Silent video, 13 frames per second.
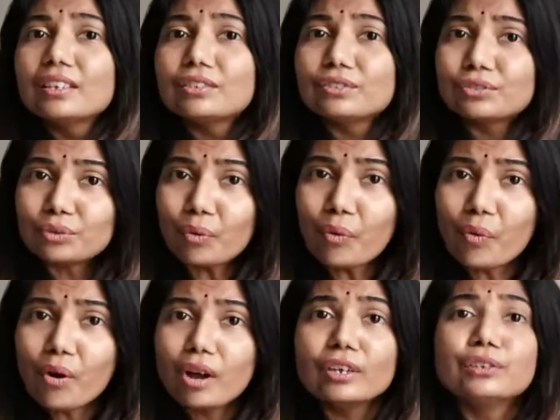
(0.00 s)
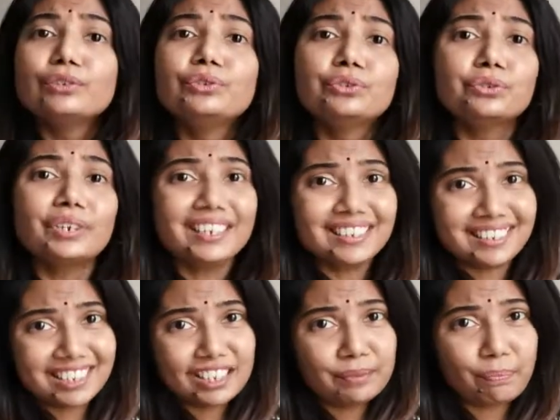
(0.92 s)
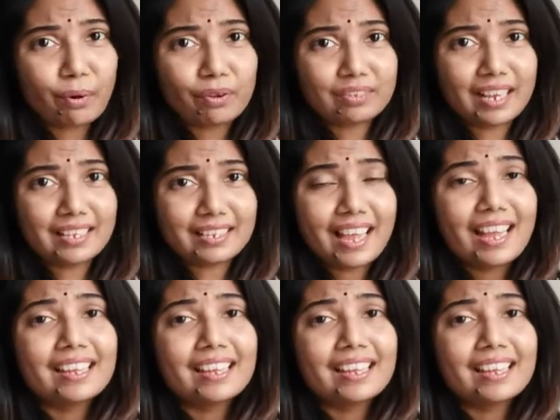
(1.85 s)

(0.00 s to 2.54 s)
So during this process,